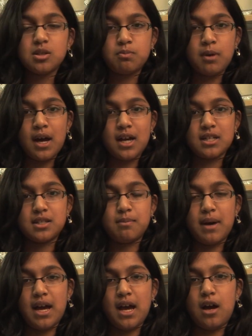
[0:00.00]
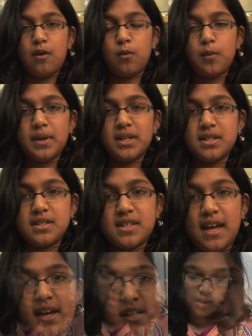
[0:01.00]
surprised by how women in
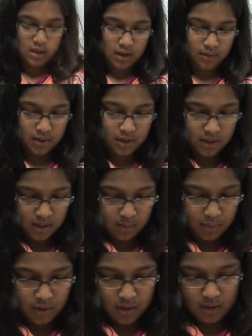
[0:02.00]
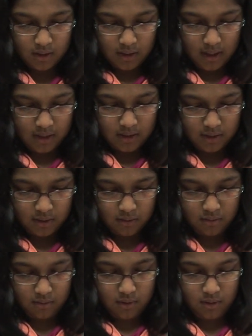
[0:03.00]
science are often underestimated.
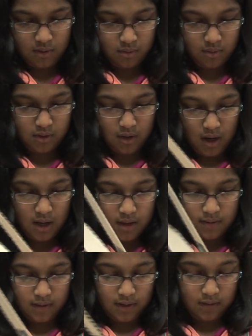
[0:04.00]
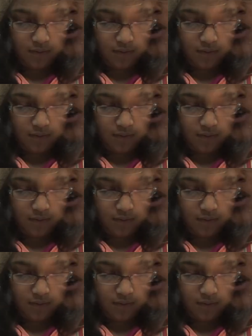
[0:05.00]
When I